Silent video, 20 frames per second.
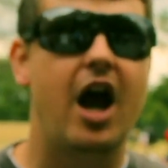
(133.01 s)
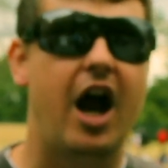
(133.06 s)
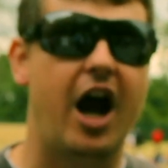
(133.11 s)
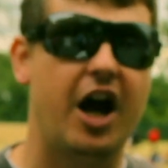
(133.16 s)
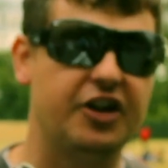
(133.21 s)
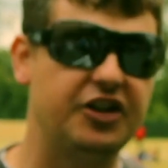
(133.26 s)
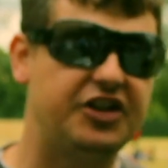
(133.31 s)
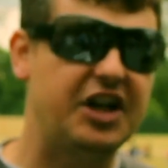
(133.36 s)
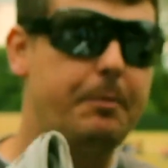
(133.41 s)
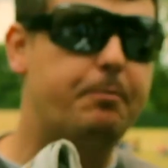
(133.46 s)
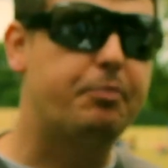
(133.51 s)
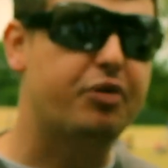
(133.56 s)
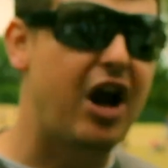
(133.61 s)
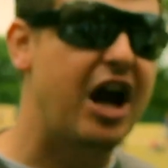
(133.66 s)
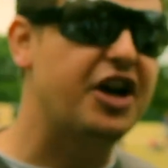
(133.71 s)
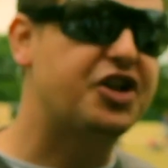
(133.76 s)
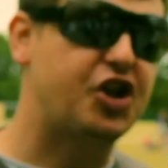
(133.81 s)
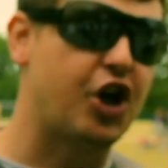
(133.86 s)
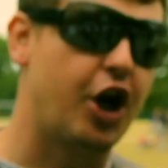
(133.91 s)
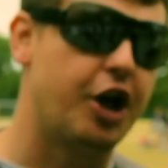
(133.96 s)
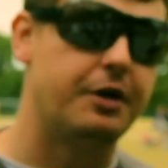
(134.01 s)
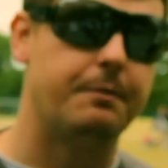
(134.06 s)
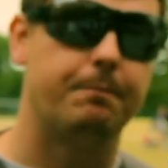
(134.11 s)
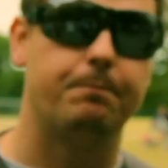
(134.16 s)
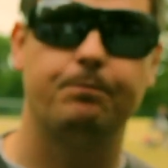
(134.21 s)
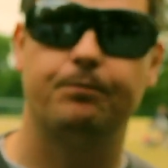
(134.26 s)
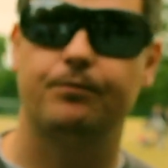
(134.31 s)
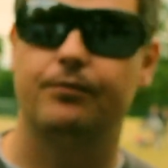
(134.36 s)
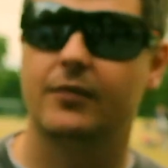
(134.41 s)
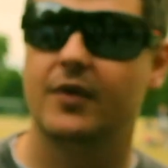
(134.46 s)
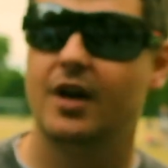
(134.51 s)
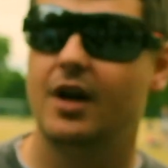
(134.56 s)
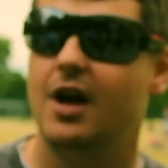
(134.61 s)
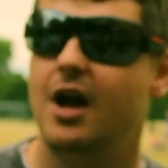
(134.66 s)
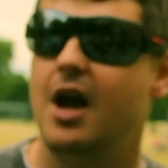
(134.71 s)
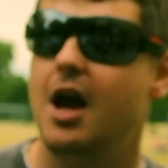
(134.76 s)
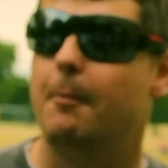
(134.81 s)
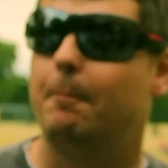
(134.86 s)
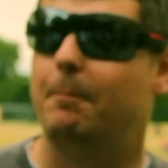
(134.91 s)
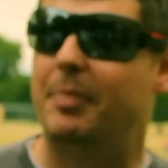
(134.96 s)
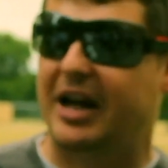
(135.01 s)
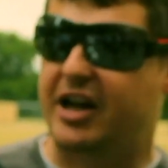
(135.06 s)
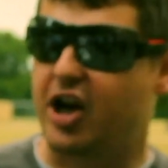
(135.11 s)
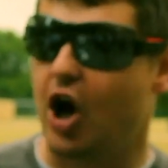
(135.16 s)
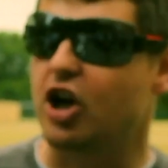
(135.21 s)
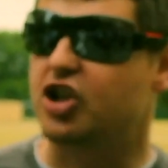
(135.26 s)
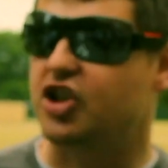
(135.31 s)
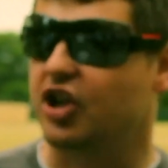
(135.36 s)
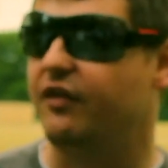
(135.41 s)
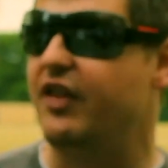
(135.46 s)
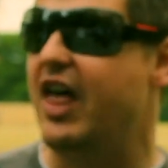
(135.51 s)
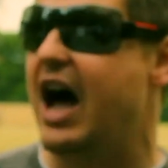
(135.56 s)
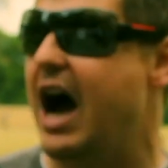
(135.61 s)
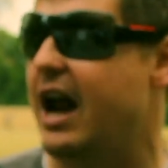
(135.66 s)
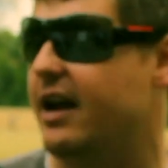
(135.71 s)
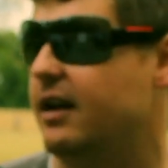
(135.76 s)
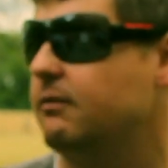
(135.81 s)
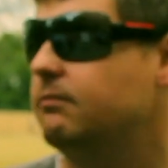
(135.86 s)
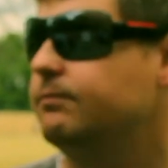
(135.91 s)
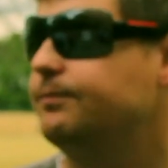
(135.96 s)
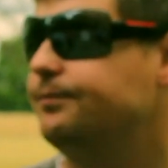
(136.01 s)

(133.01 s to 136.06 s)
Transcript: and depression because of that.